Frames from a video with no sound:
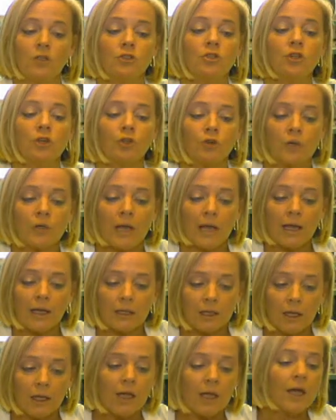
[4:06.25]
to
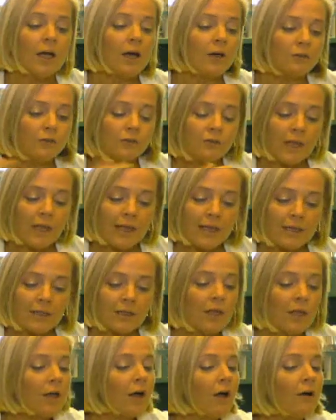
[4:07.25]
create a
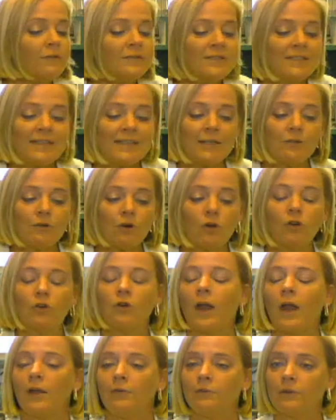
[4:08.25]
state of zero
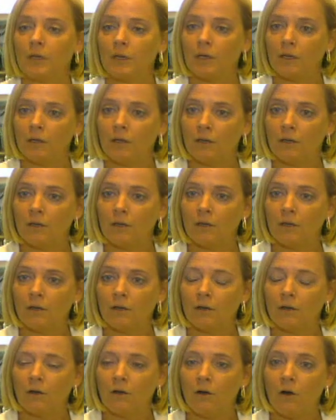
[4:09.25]
gravity
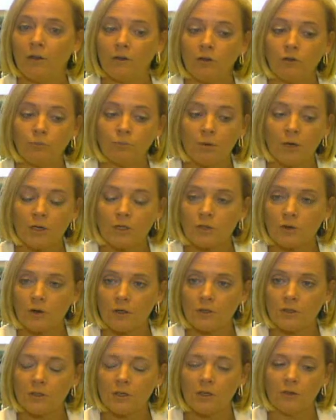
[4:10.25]
on this
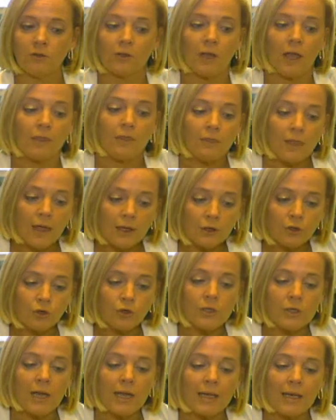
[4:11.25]
pressurized disc, and then
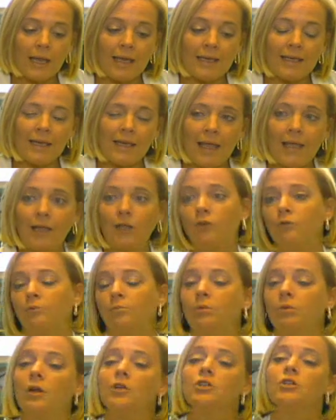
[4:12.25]
create a
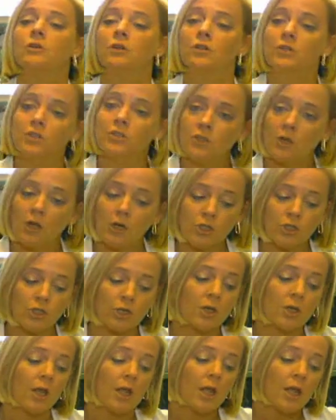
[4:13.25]
negative pressure, a
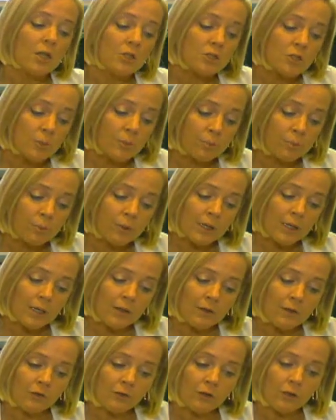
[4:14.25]
suction, to
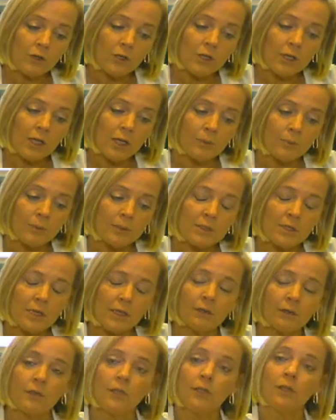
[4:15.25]
bring this herniated
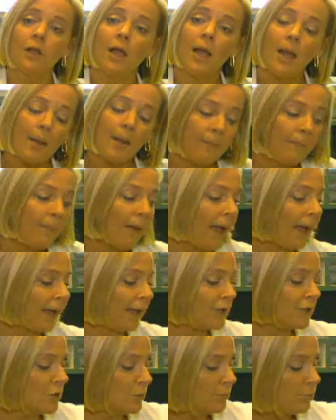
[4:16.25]
material back into